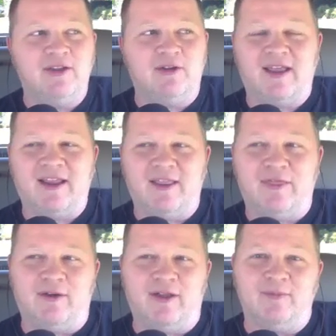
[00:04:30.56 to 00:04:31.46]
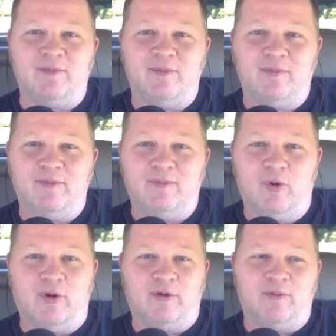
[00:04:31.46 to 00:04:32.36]
I kind of thought
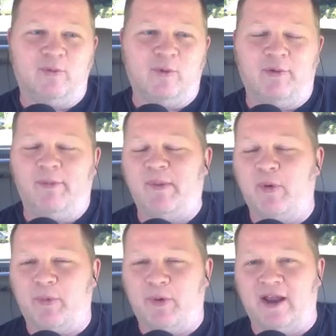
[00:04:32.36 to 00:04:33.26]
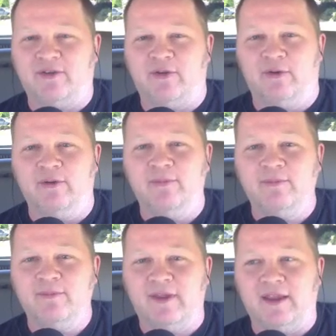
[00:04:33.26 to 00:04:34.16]
more, what would be more practical,
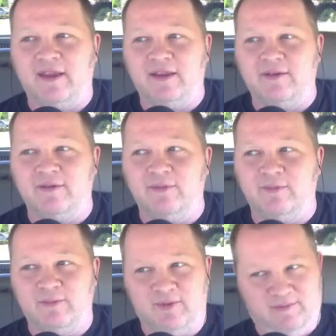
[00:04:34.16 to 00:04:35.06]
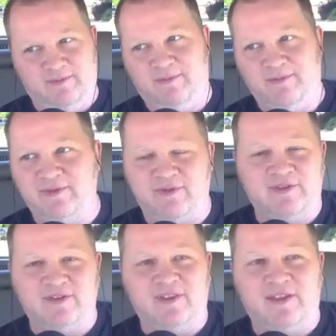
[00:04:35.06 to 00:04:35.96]
and
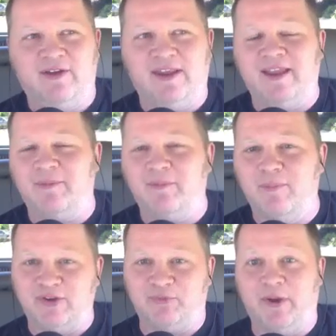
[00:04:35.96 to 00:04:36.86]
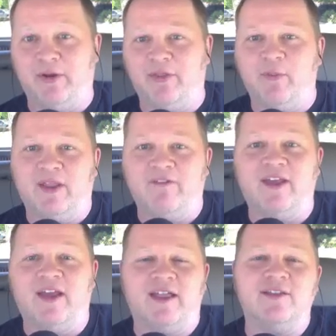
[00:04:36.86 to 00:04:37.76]
there again, much better than what I've
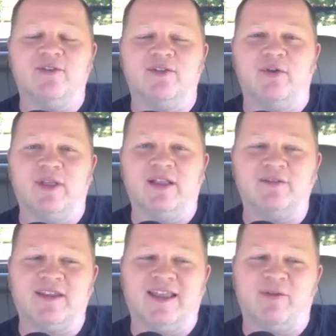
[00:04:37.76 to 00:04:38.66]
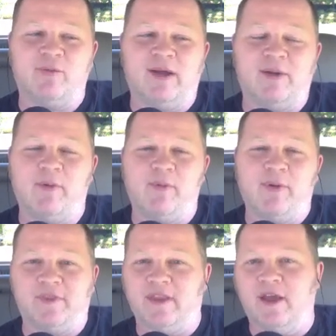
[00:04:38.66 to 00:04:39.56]
got. So that's kind of why we
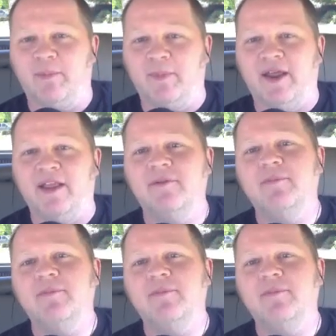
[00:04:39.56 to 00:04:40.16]
went with the automatic.